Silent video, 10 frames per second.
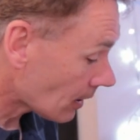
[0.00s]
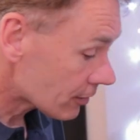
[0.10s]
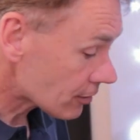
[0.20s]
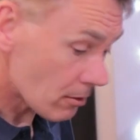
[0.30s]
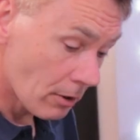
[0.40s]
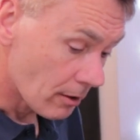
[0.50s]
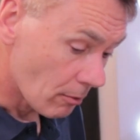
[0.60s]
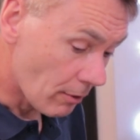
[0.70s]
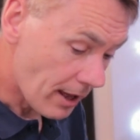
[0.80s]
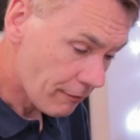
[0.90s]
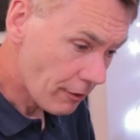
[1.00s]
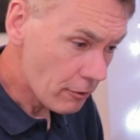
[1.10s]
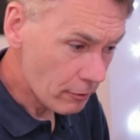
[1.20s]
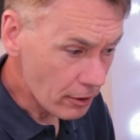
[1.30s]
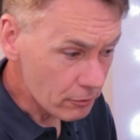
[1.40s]
So without
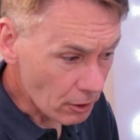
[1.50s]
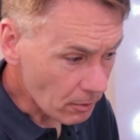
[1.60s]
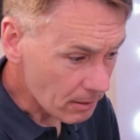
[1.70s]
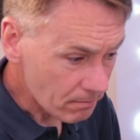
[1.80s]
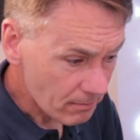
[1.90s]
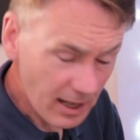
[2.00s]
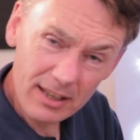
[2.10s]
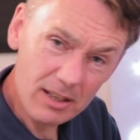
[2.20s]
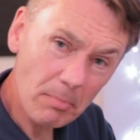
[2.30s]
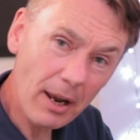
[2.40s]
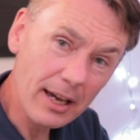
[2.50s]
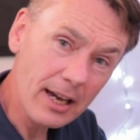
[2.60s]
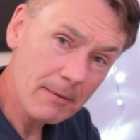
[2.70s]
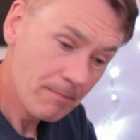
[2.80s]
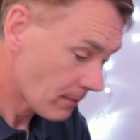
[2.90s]
further ado, shall we hear this
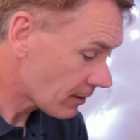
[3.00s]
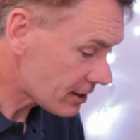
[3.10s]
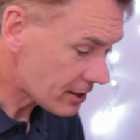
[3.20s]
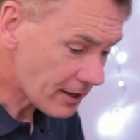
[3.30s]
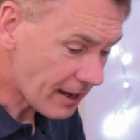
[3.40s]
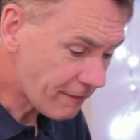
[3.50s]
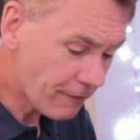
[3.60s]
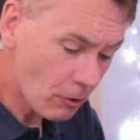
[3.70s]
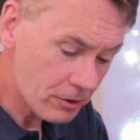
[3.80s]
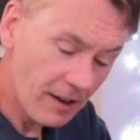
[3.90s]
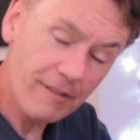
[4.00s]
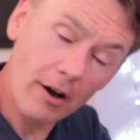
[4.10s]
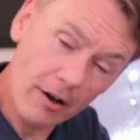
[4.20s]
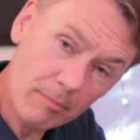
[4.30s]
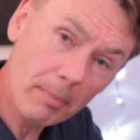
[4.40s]
playing? This is a
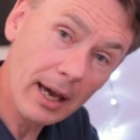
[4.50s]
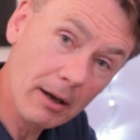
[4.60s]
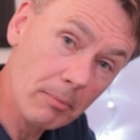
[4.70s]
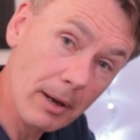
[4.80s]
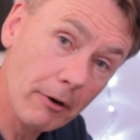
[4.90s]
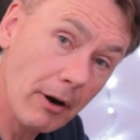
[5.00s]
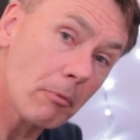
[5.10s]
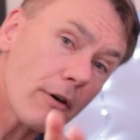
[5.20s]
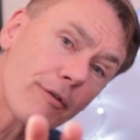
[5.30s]
£45 Beogram, not